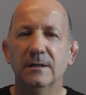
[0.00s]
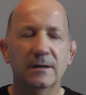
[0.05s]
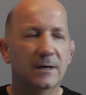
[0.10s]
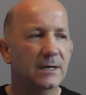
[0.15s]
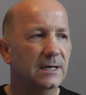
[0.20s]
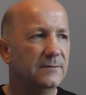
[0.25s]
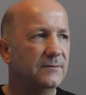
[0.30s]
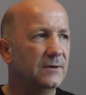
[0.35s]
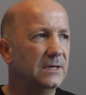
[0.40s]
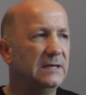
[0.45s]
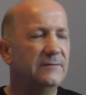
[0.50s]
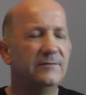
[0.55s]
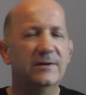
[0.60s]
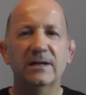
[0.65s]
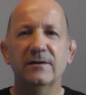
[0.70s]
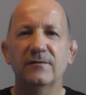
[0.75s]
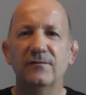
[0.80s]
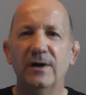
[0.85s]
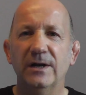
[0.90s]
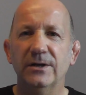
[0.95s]
I even
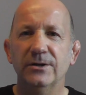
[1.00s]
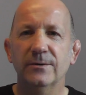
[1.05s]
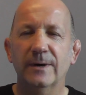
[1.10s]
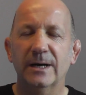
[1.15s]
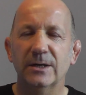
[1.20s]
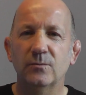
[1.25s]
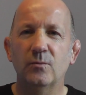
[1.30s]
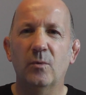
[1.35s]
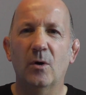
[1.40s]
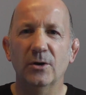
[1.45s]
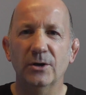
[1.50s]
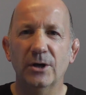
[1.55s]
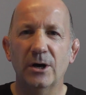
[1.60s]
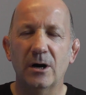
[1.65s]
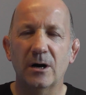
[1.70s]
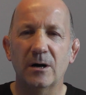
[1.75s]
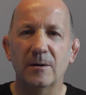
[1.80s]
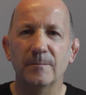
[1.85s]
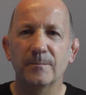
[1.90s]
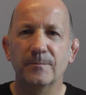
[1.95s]
had a friend who had one
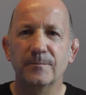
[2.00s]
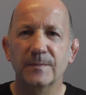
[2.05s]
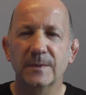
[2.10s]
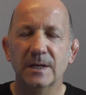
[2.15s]
arm.